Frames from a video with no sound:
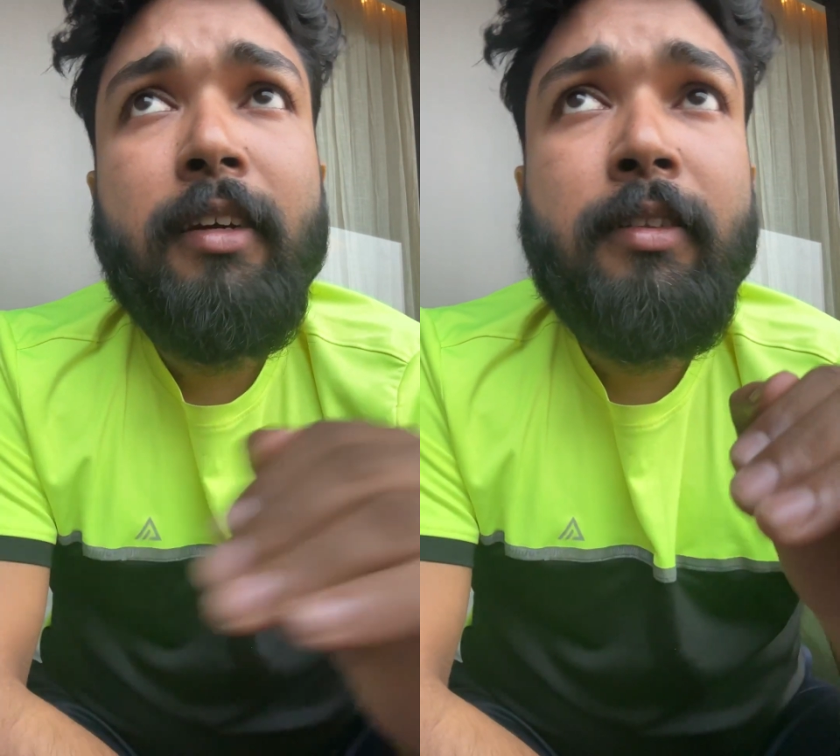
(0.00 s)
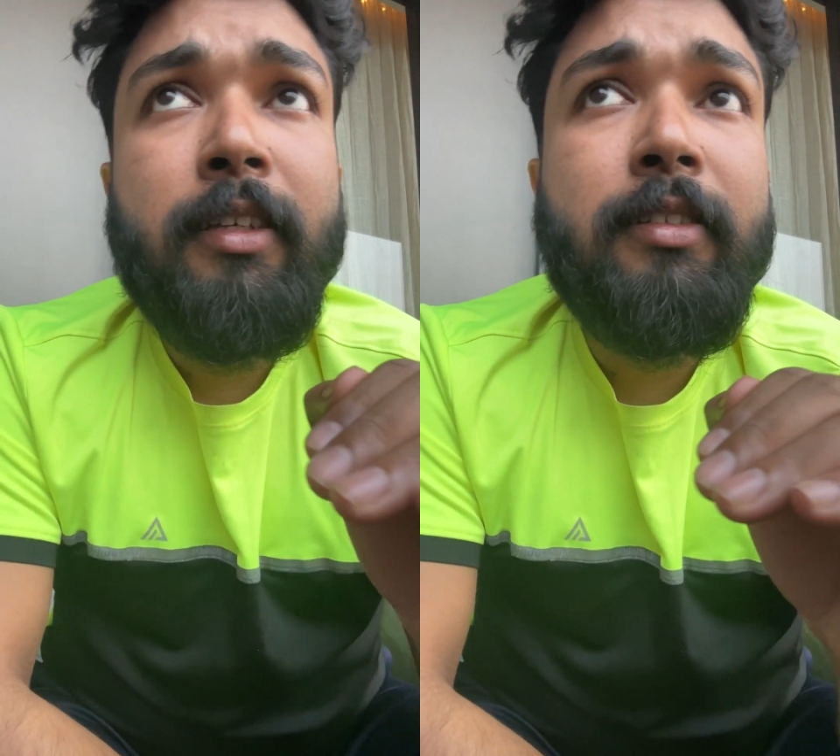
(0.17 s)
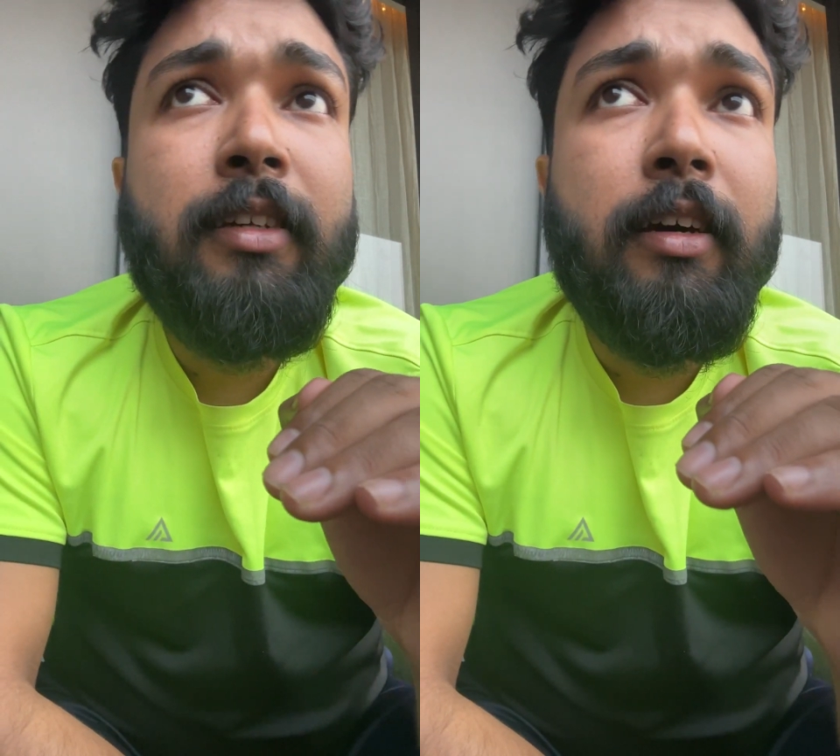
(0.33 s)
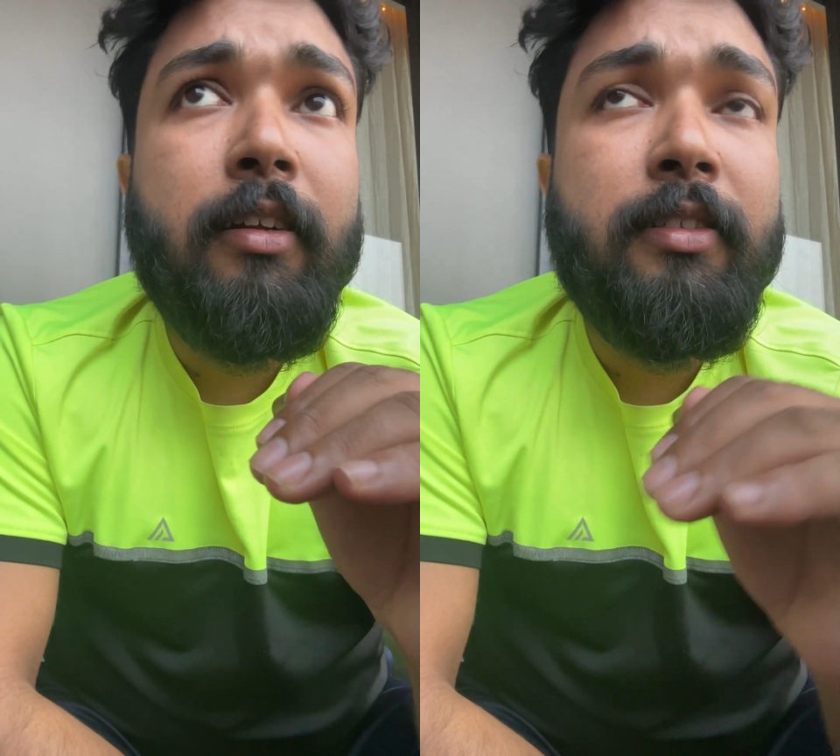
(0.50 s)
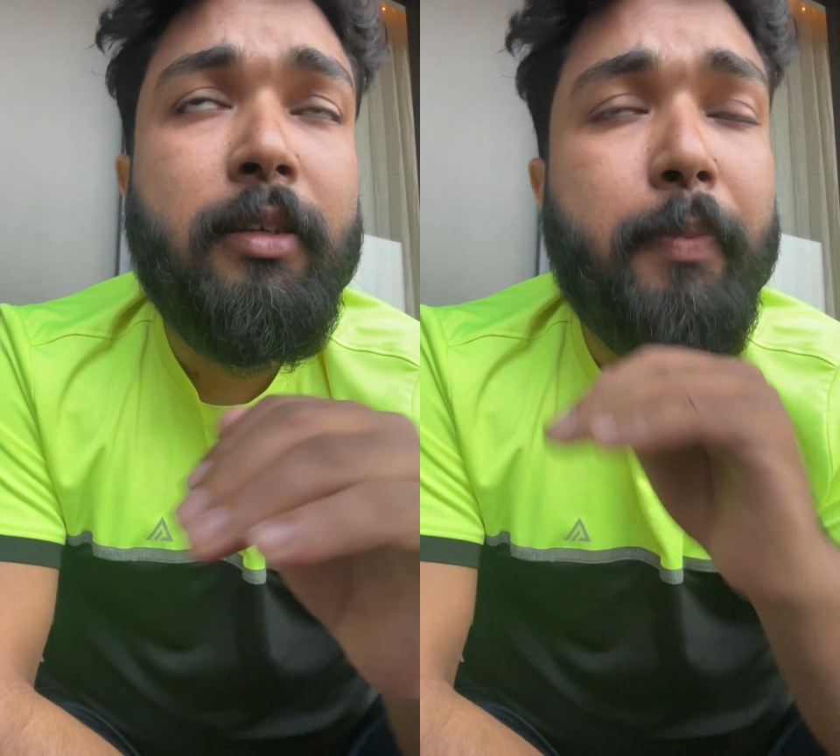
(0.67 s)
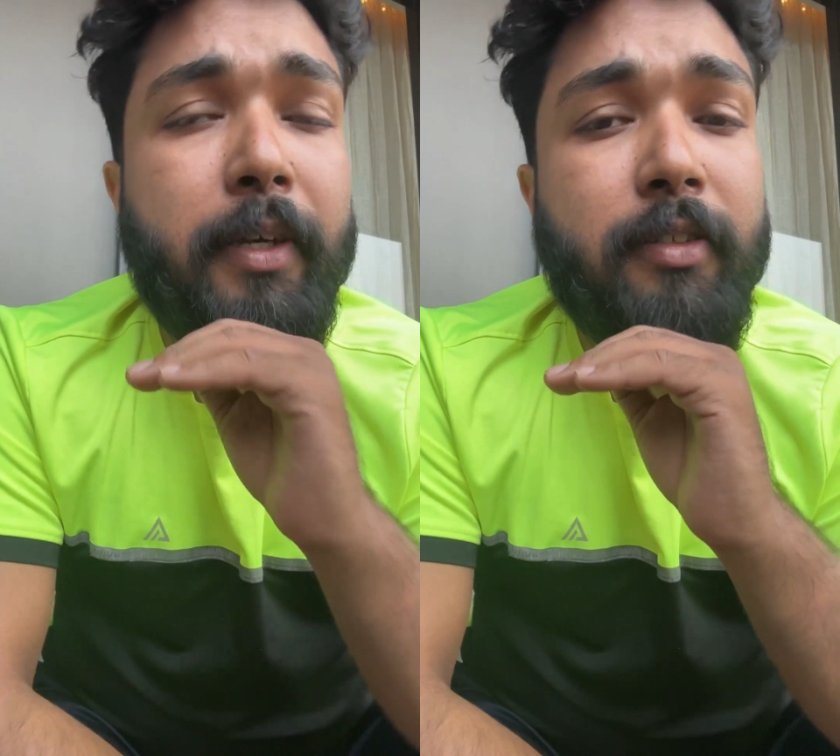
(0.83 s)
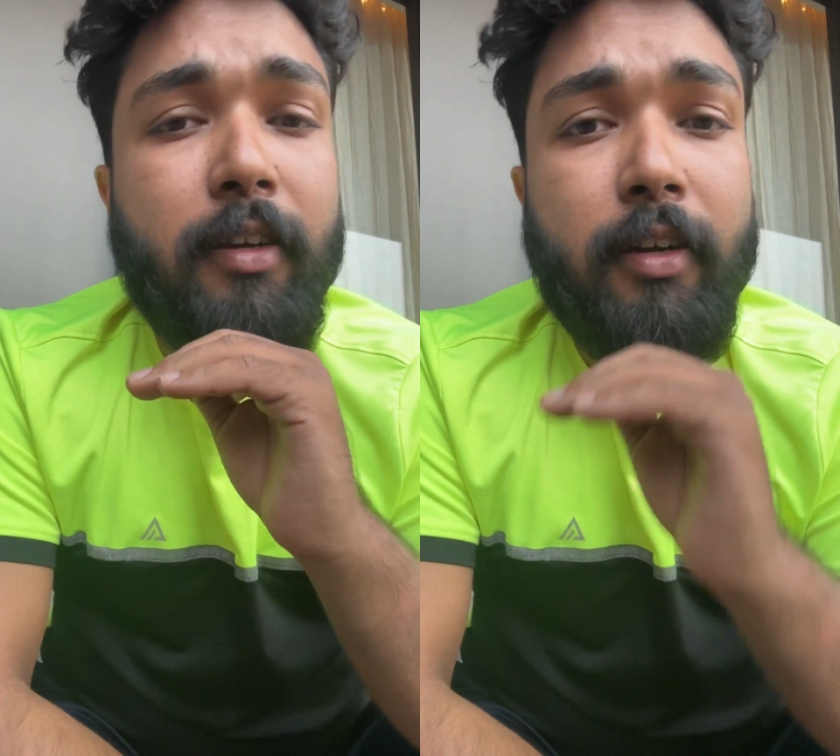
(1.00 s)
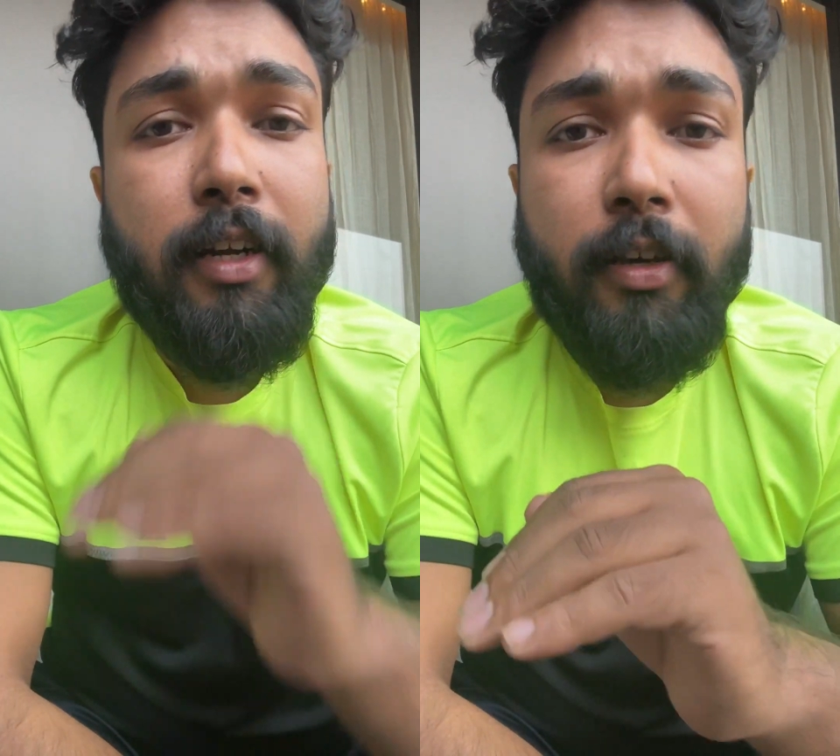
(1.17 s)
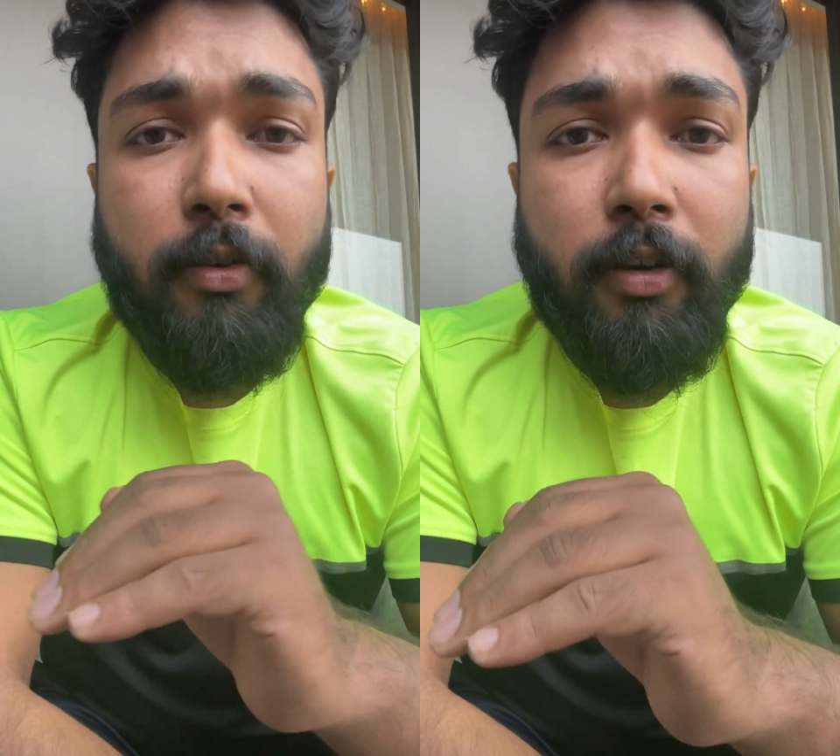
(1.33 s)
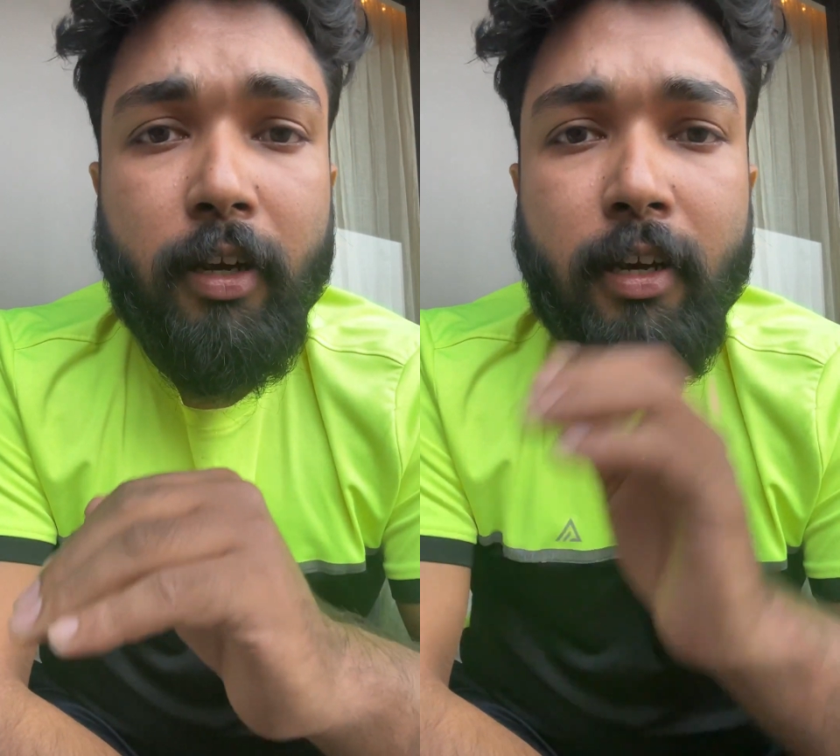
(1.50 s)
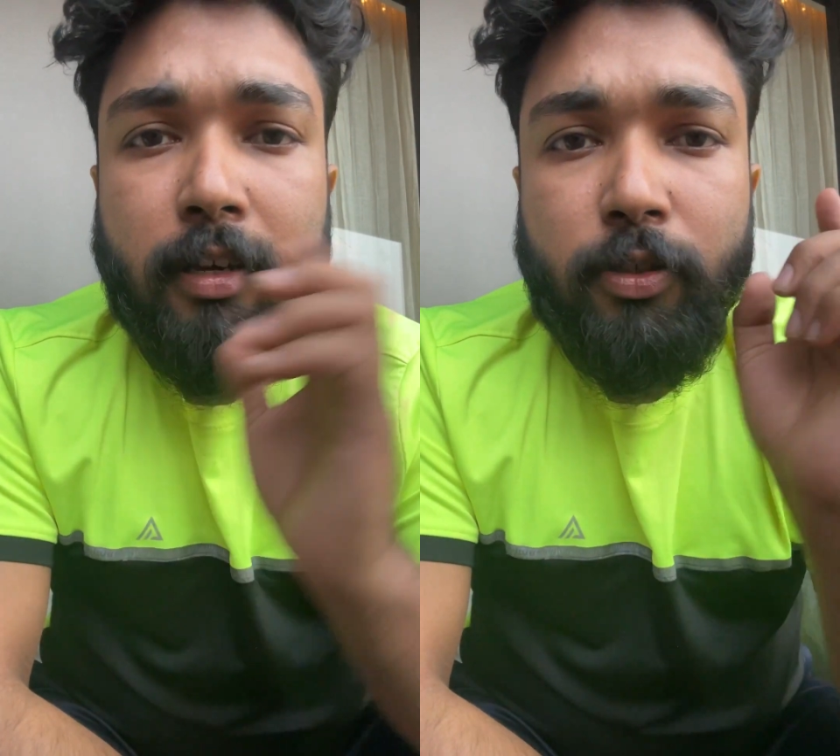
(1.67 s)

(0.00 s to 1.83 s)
These currency pairs are really good.